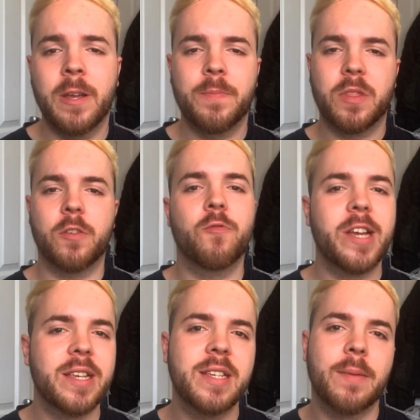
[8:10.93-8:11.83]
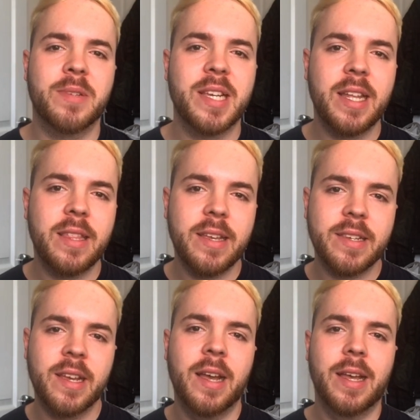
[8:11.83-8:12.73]
The reason I'm saying this
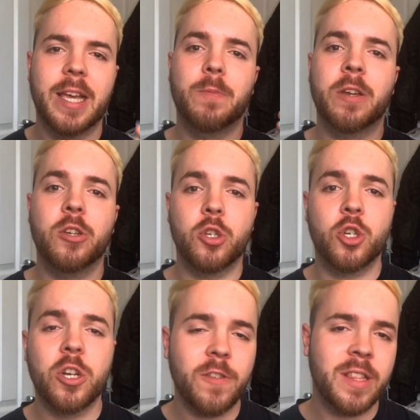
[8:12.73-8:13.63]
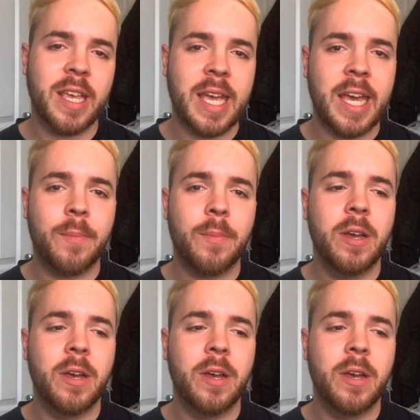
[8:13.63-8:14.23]
is because during the game,